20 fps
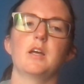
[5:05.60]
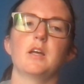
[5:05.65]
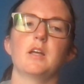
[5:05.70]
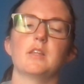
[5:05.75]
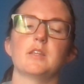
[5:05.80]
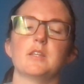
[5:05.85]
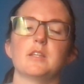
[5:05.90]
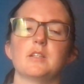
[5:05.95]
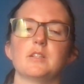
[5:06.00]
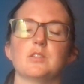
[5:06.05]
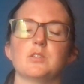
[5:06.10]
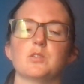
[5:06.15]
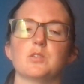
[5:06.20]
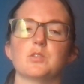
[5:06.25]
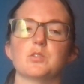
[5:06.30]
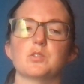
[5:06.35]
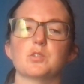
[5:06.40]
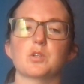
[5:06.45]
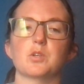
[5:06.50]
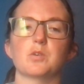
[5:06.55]
And then do
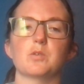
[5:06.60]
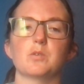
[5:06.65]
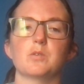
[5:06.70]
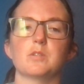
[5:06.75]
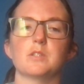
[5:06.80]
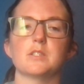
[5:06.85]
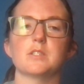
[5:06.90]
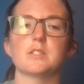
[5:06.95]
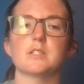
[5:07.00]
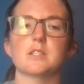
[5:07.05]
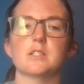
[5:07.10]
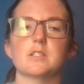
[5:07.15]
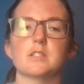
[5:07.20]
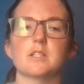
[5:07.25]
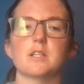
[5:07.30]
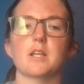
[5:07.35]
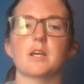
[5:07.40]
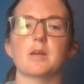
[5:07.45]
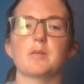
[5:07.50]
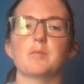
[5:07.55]
the circle, and then
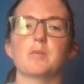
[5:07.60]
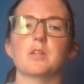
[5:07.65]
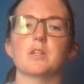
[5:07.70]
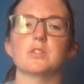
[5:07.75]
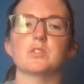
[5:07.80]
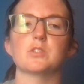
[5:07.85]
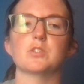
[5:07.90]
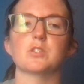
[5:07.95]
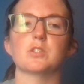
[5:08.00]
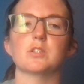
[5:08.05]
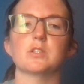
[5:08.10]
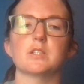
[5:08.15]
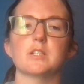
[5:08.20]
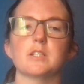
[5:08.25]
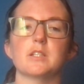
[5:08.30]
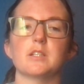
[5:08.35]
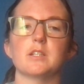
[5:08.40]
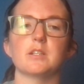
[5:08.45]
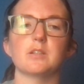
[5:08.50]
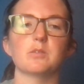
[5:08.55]
69 plus
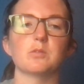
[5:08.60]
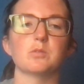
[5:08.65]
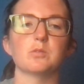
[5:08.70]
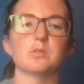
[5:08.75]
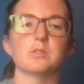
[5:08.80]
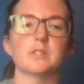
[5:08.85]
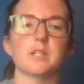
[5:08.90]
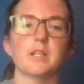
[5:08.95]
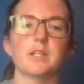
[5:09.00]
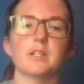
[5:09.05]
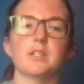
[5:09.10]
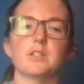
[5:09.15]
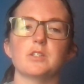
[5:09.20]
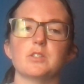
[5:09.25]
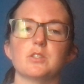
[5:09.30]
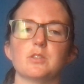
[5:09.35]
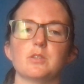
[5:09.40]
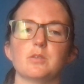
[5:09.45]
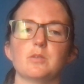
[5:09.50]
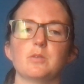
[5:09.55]
13 equals
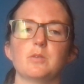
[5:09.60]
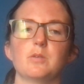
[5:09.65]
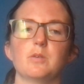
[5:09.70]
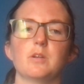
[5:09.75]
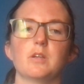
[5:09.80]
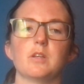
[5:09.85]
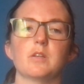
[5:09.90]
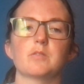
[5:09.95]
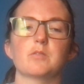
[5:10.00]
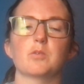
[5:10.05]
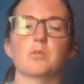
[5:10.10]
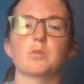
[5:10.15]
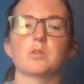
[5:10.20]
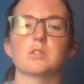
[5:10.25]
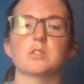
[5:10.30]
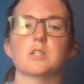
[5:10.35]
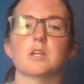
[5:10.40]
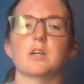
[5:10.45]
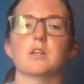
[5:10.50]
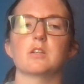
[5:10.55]
82. And of
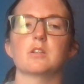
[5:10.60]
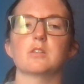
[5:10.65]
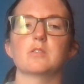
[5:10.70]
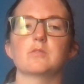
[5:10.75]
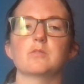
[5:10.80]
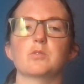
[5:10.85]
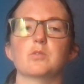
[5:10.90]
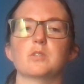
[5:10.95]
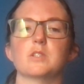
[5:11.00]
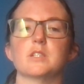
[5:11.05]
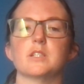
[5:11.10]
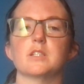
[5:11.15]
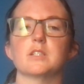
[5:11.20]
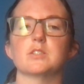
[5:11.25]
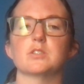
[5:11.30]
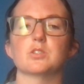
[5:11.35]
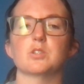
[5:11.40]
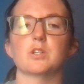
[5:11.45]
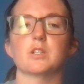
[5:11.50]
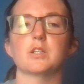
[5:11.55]
course, 114
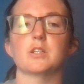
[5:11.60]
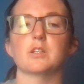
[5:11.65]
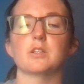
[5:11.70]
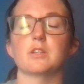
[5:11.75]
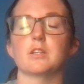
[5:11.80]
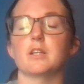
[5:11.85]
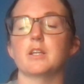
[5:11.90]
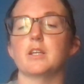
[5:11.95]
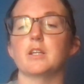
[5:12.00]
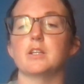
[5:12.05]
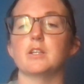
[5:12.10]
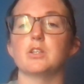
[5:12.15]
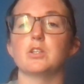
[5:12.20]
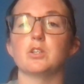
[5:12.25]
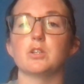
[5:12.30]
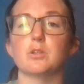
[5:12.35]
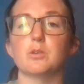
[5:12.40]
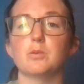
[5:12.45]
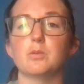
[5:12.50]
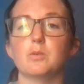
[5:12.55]
is greater than
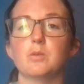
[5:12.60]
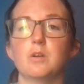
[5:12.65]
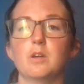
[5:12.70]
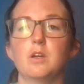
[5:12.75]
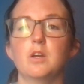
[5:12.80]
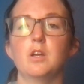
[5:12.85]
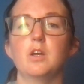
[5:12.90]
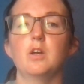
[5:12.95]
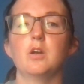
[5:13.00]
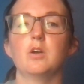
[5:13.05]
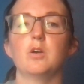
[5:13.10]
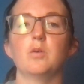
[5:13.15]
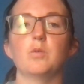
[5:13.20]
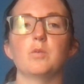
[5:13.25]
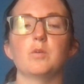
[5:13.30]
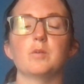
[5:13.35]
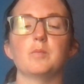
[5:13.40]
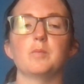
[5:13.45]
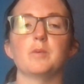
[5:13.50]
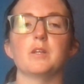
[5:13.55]
82
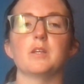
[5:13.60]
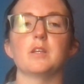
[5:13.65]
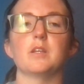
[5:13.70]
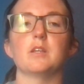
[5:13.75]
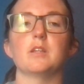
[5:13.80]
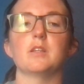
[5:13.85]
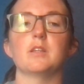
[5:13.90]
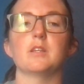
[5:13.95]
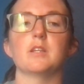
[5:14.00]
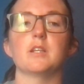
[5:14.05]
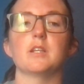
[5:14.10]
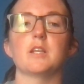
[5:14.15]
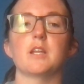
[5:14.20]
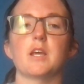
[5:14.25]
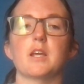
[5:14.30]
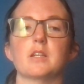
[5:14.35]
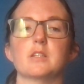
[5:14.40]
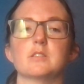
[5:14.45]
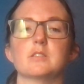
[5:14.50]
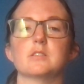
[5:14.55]
would be the
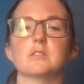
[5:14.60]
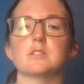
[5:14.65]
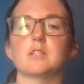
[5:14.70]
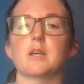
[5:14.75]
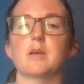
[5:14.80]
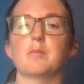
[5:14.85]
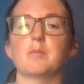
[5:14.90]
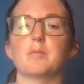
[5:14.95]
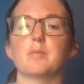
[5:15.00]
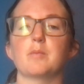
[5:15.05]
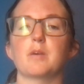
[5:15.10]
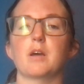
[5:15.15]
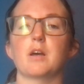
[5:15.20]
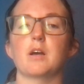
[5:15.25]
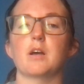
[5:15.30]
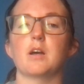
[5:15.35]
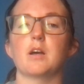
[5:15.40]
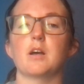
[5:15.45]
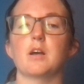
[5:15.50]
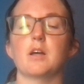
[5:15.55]
next step,
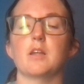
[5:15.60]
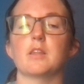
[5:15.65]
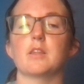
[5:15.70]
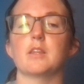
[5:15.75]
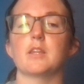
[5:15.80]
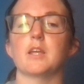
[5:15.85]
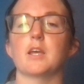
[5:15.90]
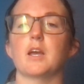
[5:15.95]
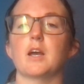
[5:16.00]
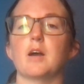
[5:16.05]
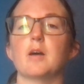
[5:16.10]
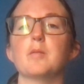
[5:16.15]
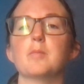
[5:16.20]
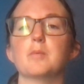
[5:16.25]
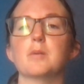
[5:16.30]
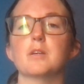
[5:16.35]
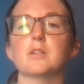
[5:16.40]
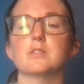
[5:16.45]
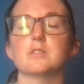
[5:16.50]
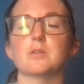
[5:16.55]
I think, up,
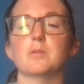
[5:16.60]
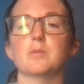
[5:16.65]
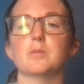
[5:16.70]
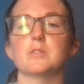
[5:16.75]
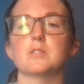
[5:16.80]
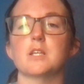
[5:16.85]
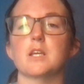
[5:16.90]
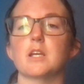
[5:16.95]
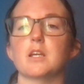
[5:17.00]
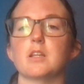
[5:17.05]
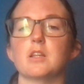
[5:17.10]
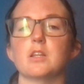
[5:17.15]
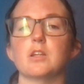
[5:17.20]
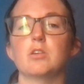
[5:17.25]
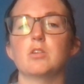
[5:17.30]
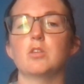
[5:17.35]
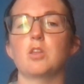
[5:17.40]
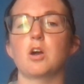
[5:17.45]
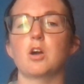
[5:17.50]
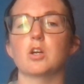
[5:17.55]
because it would take a
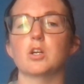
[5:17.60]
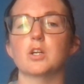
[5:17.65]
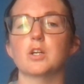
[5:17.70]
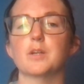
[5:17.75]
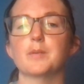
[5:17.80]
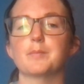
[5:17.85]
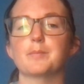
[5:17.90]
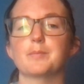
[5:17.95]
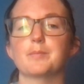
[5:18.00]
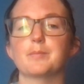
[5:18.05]
little longer